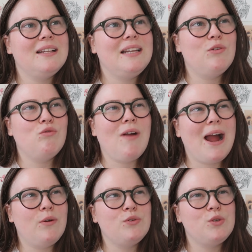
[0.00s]
little
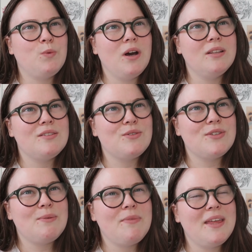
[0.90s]
round ones or
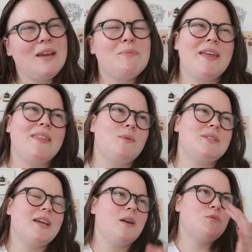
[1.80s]
something, but then that would
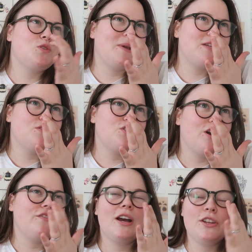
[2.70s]
take up more space on the
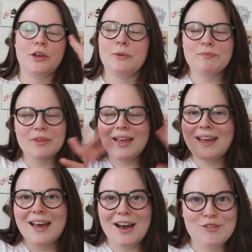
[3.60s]
shelf. I don't know.
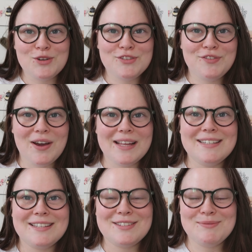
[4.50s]
I've got to
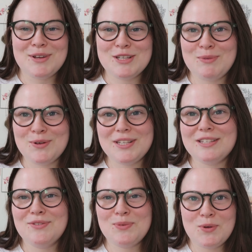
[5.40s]
find some nice
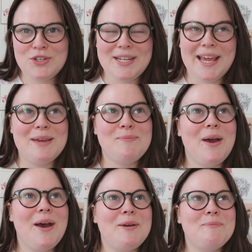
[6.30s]
boxes for the washi tape,
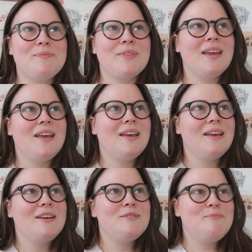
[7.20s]

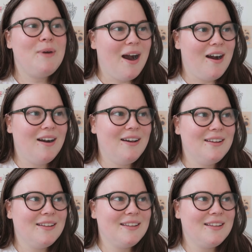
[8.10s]
but